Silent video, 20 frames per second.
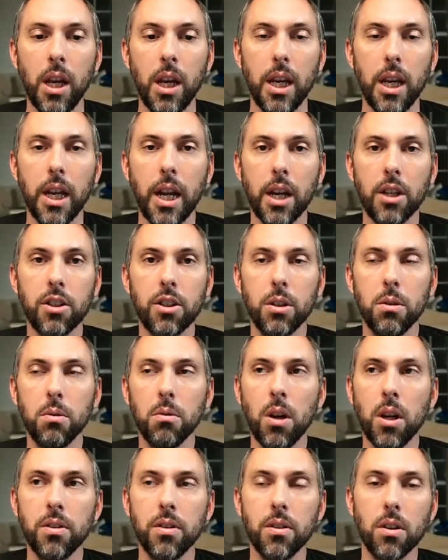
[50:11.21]
It actually
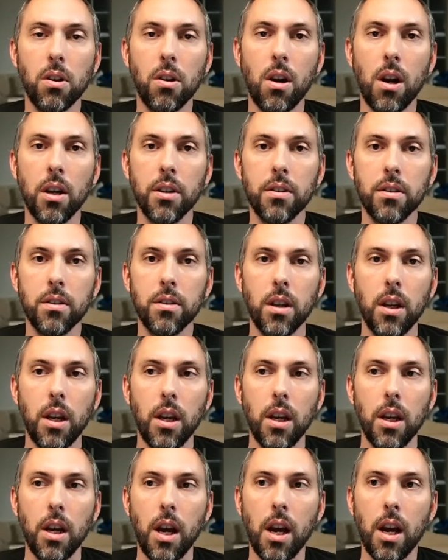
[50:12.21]
runs across,
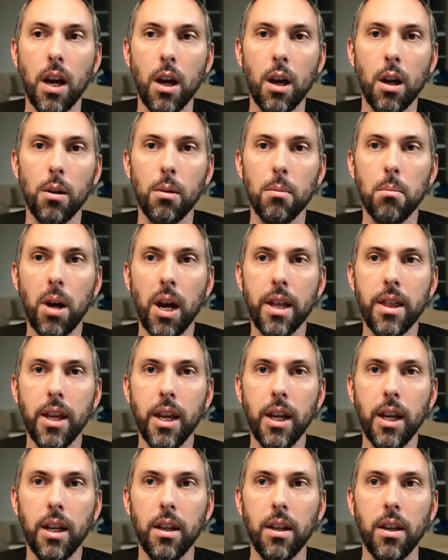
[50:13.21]
I
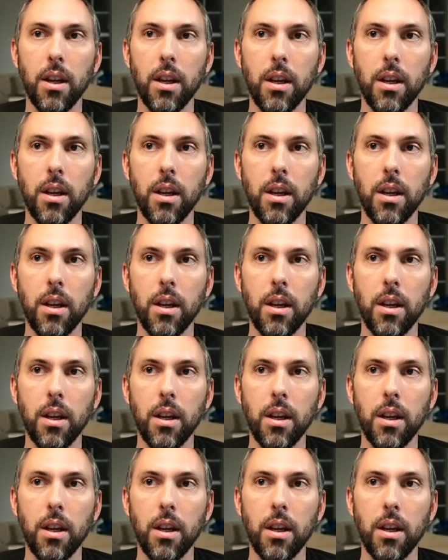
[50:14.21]
think,